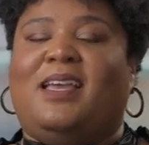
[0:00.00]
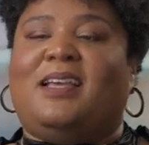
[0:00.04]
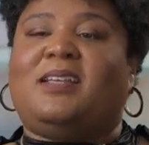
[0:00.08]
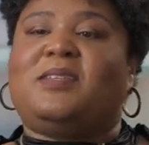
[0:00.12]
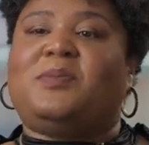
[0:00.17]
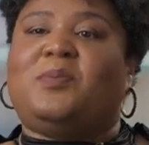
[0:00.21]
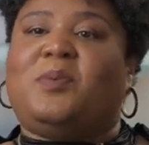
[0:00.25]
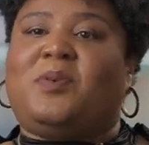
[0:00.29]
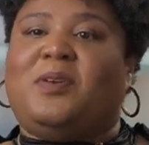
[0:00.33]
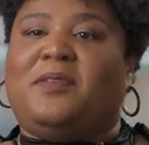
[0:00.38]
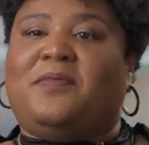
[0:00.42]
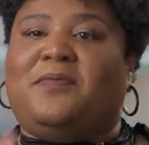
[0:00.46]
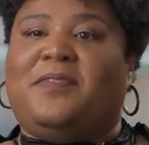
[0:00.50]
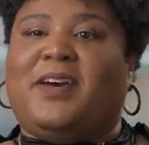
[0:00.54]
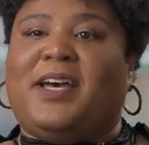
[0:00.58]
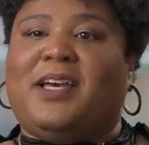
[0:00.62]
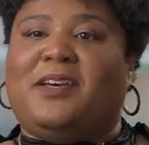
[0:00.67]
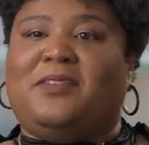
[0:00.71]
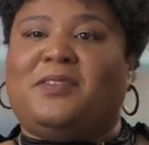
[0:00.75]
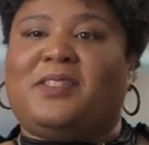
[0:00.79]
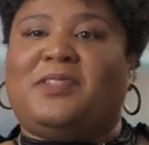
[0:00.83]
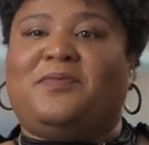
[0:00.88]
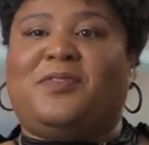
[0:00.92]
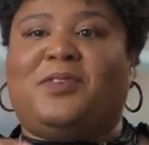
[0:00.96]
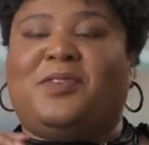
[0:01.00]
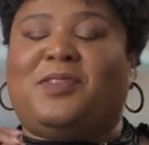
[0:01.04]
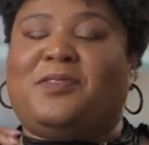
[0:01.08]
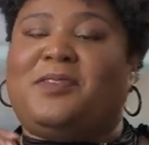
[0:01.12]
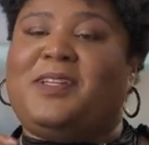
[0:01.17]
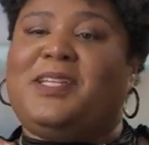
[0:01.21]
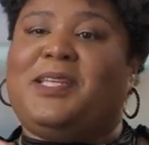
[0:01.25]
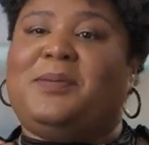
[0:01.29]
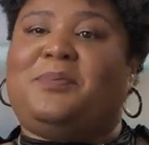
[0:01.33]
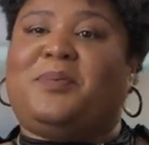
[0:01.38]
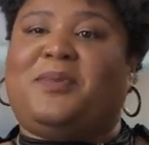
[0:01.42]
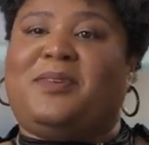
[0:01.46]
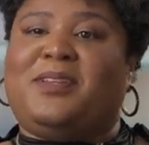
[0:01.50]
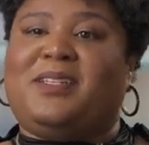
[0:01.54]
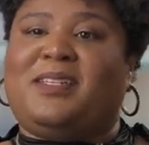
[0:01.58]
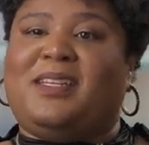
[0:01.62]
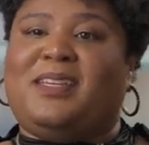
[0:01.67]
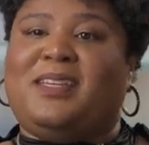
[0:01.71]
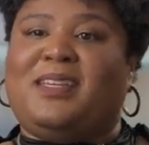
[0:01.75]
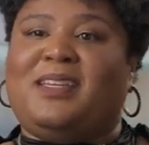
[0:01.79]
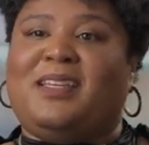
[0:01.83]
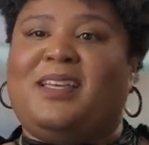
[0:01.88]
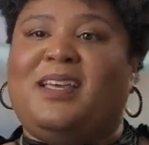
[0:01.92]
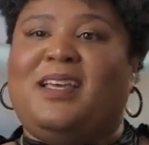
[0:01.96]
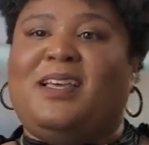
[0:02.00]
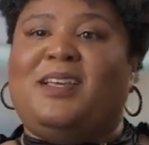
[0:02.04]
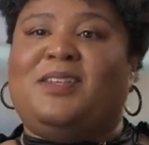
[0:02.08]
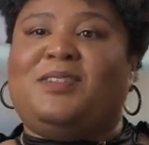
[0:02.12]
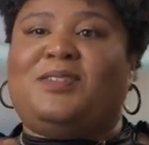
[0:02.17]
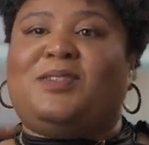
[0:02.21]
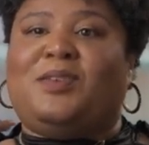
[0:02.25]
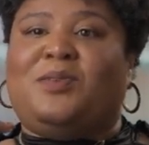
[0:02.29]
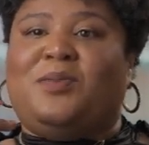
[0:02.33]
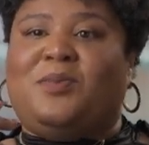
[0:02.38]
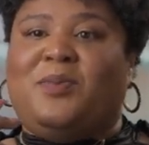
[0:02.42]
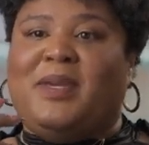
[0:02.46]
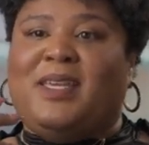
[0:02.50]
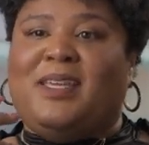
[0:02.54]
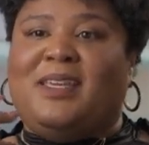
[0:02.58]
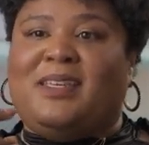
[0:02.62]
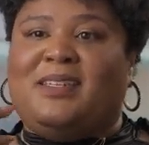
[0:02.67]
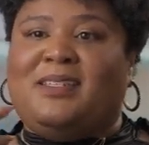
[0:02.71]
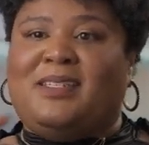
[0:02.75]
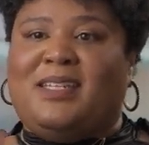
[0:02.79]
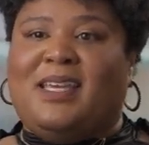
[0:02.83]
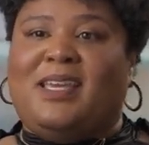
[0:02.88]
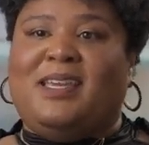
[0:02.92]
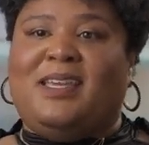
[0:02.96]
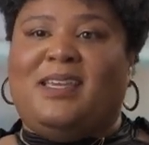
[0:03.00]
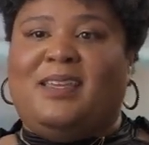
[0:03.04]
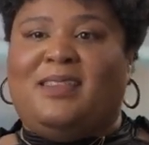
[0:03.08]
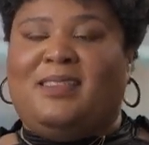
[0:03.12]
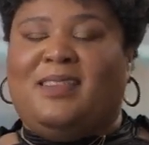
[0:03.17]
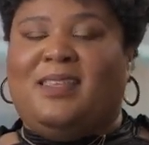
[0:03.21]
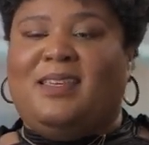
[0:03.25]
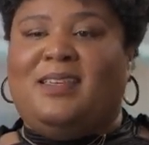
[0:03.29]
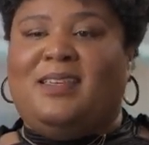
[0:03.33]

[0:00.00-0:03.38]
export files for 3D printing. So we can take